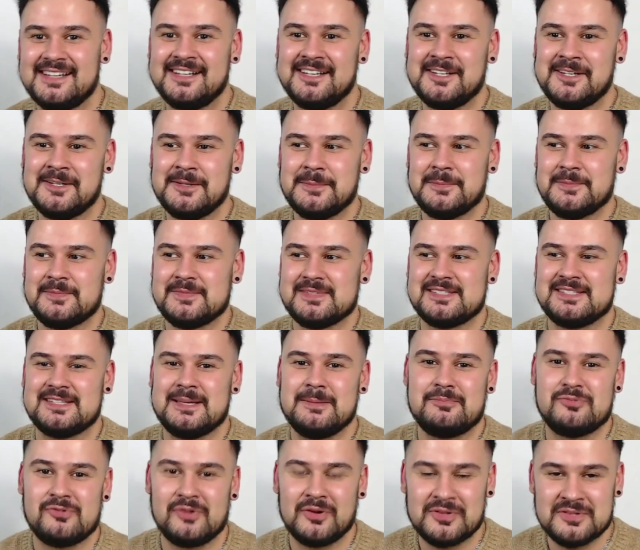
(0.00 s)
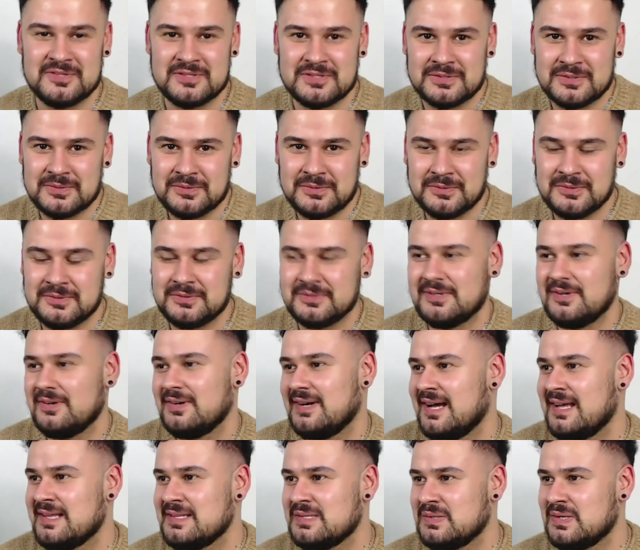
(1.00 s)
um, Sabronzo
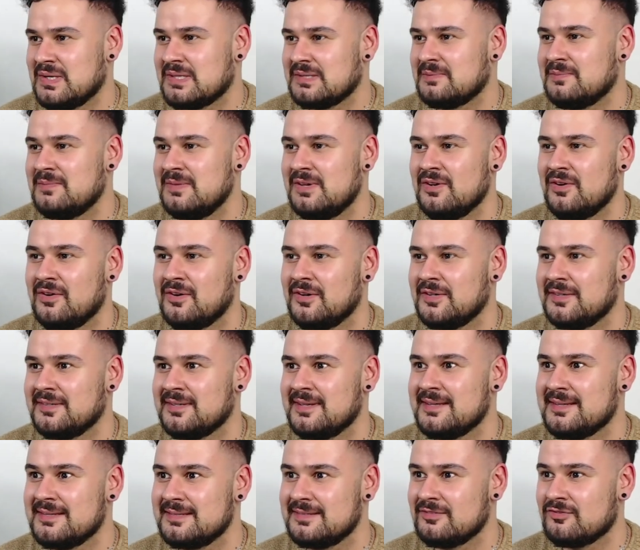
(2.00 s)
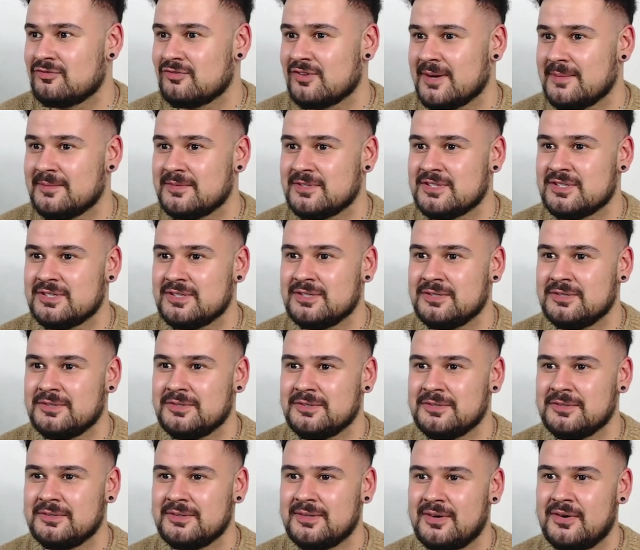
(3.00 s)
unlocked me on Instagram
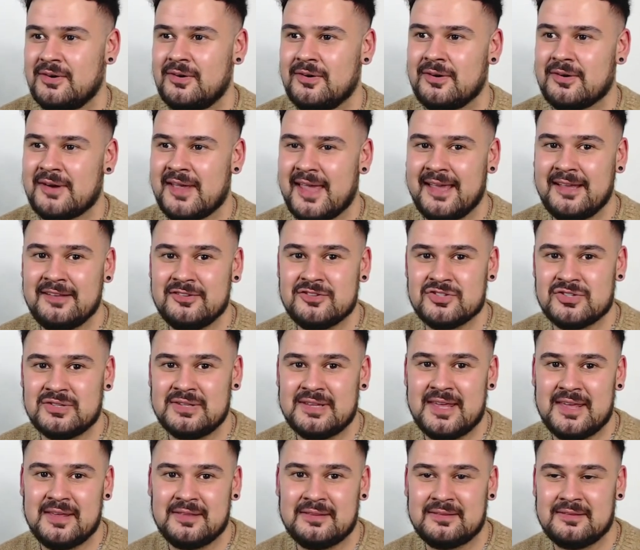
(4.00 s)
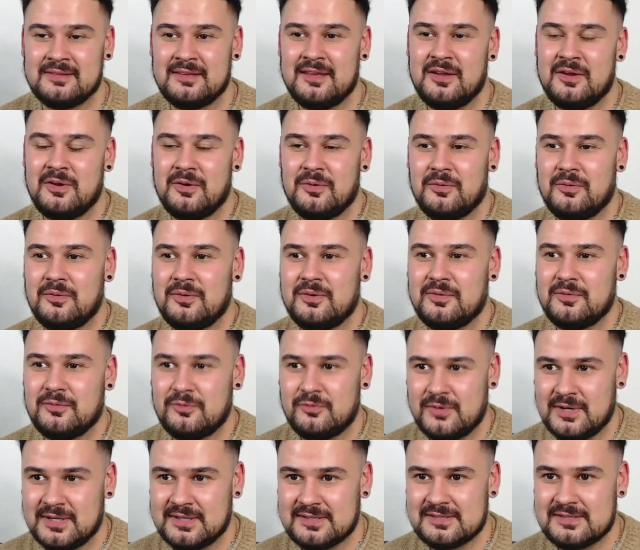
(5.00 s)
too, or Angel have
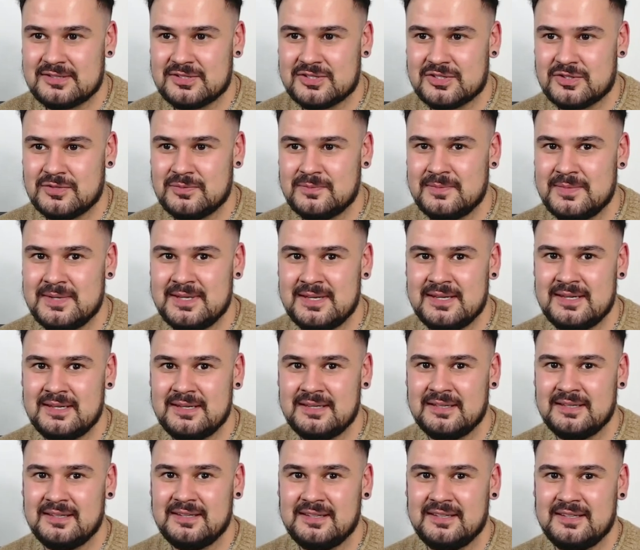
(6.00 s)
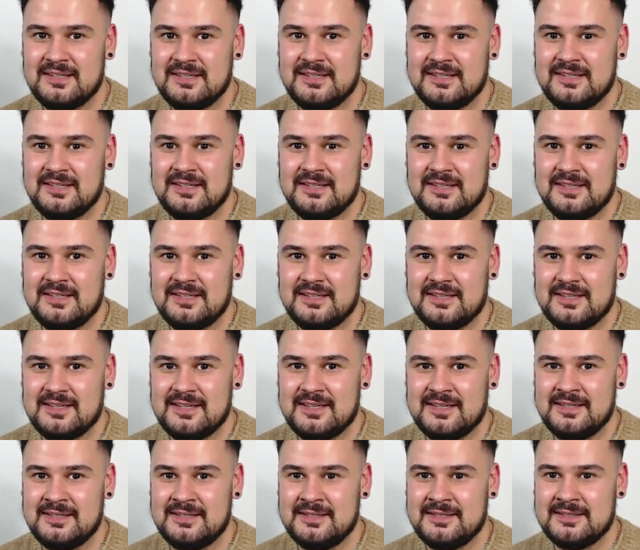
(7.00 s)
written to me,
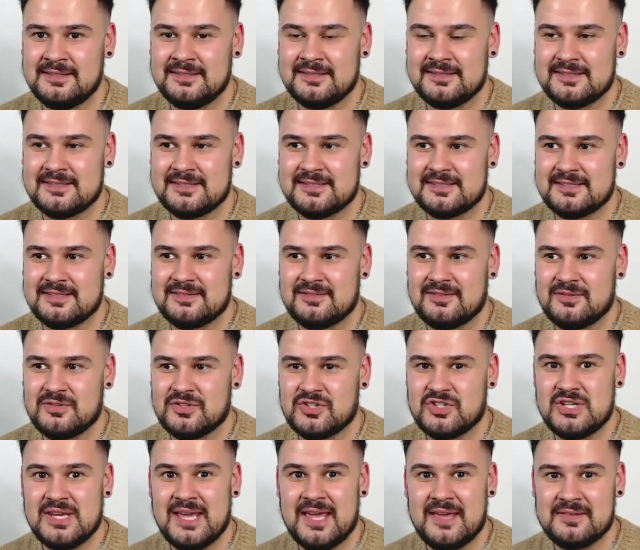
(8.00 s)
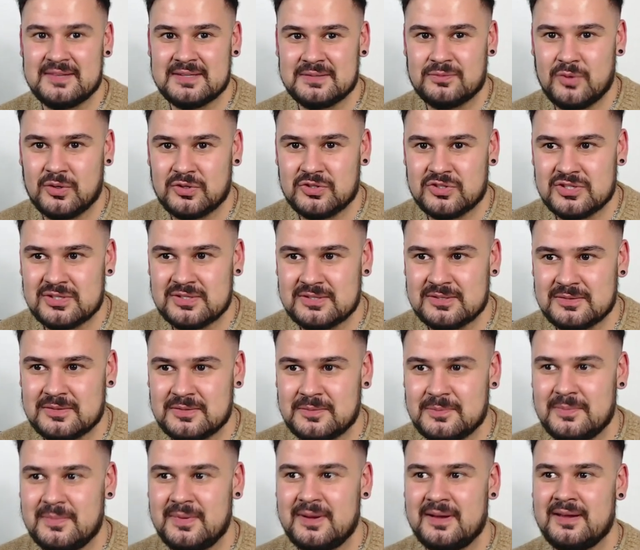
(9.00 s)
and she has watched
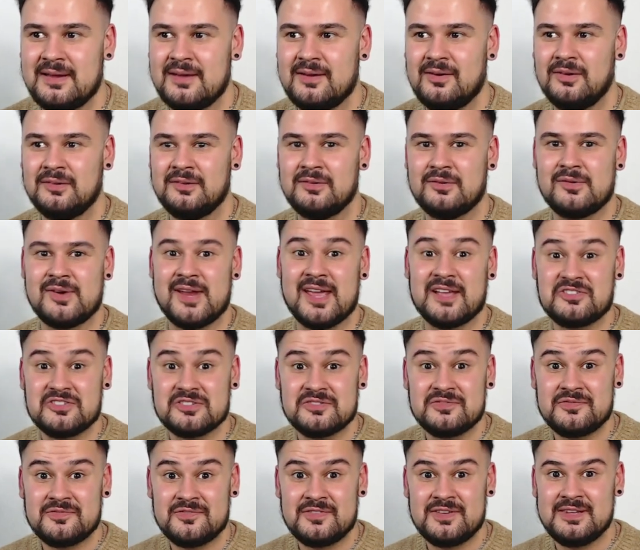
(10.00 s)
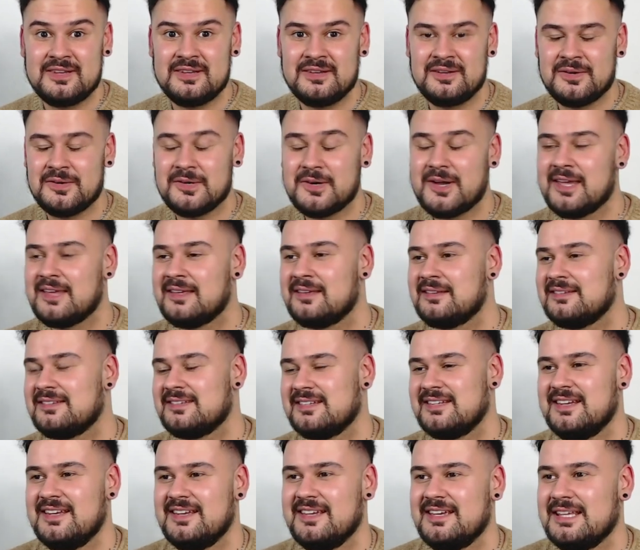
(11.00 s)
my other reaction video, and
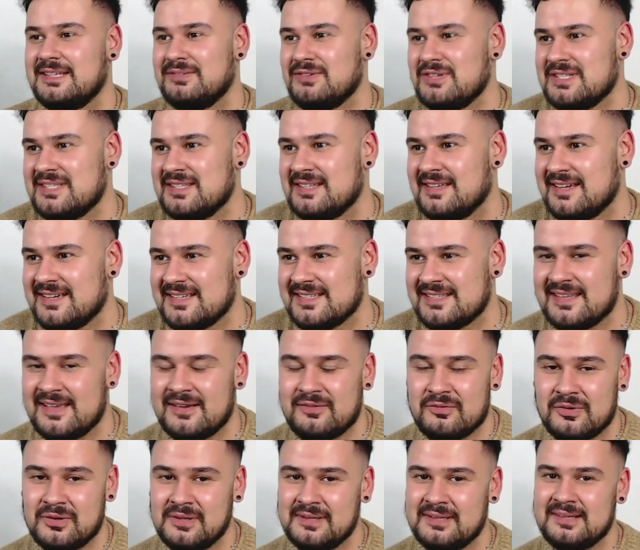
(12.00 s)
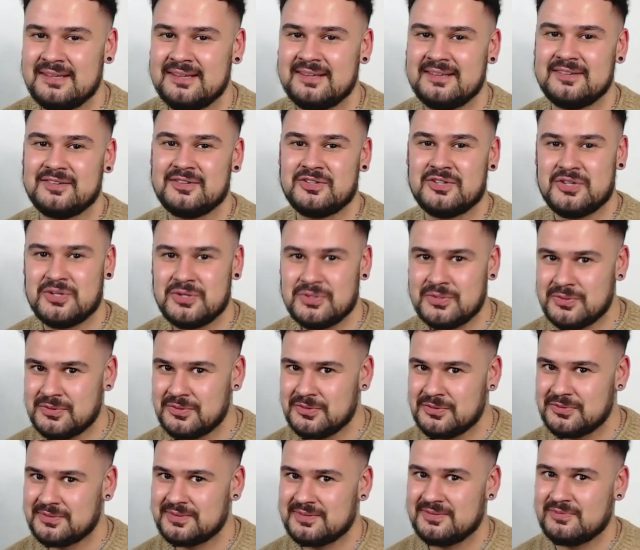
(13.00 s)
it was nice. They are really
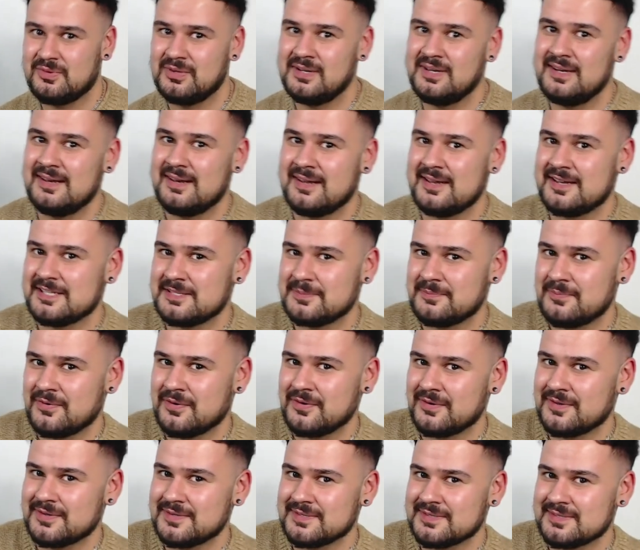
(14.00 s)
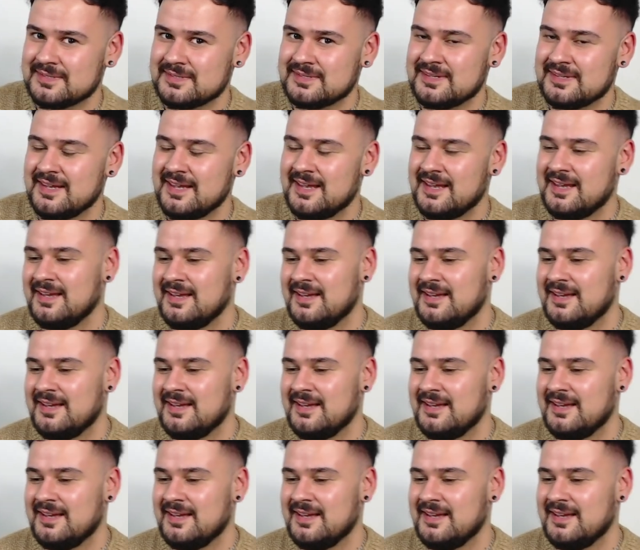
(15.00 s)
cute, really nice person.